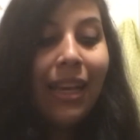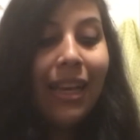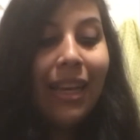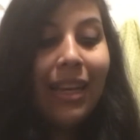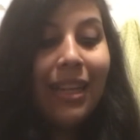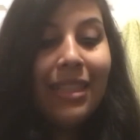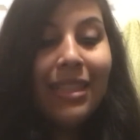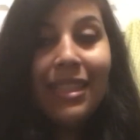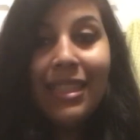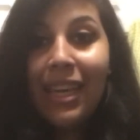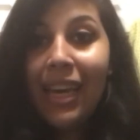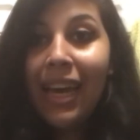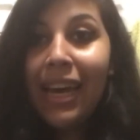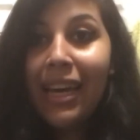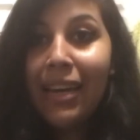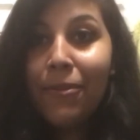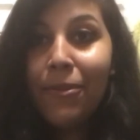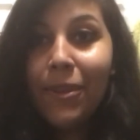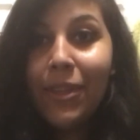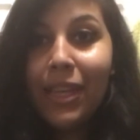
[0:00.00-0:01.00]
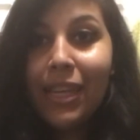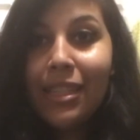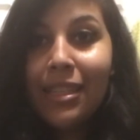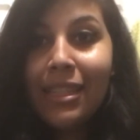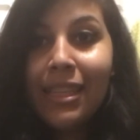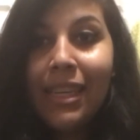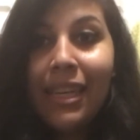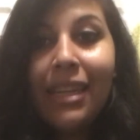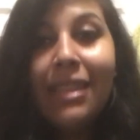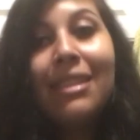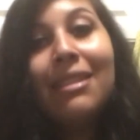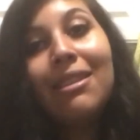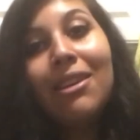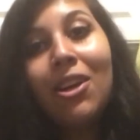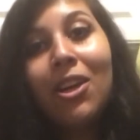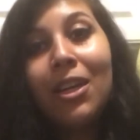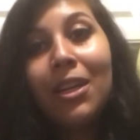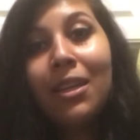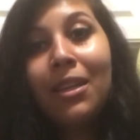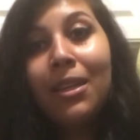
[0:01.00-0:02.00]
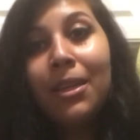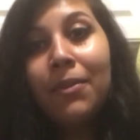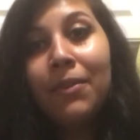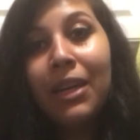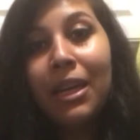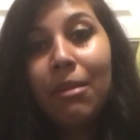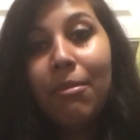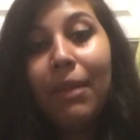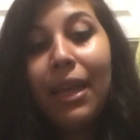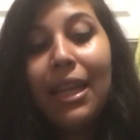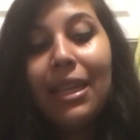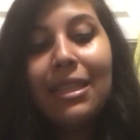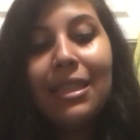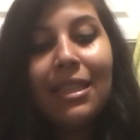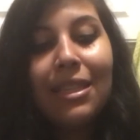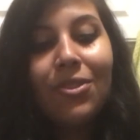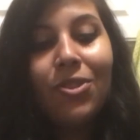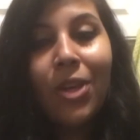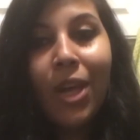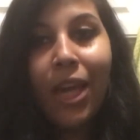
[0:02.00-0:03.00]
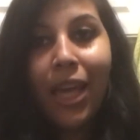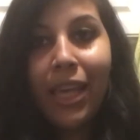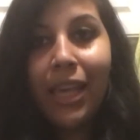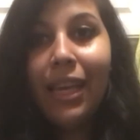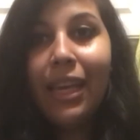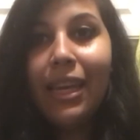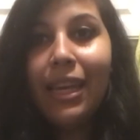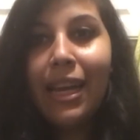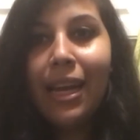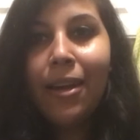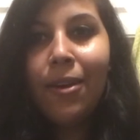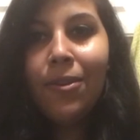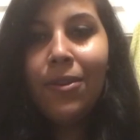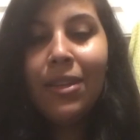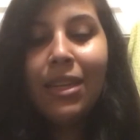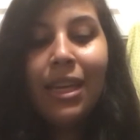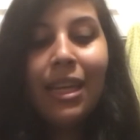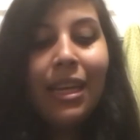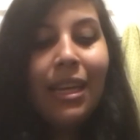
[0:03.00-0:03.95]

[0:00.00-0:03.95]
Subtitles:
And yeah, if you like tea, I'd heartily recommend checking it out.